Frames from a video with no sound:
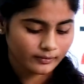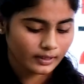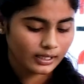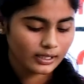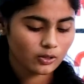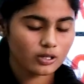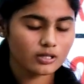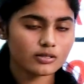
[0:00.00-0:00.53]

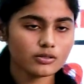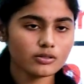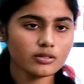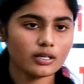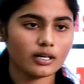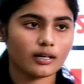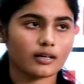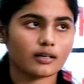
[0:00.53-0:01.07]
it
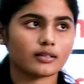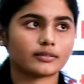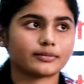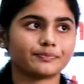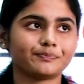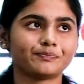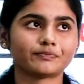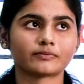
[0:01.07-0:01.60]
also
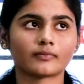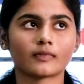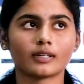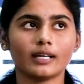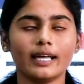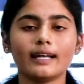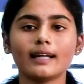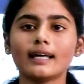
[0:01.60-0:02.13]

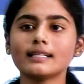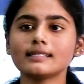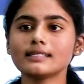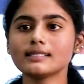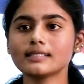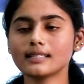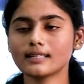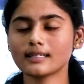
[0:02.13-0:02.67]

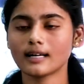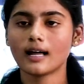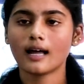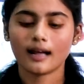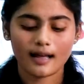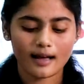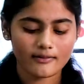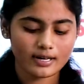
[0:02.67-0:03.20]
enhances the
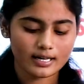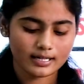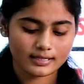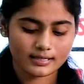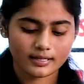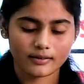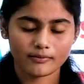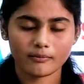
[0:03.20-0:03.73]

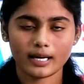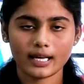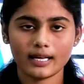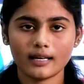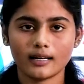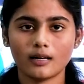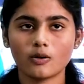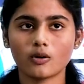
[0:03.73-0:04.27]
governance
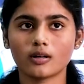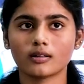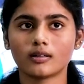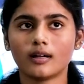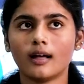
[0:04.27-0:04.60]
by local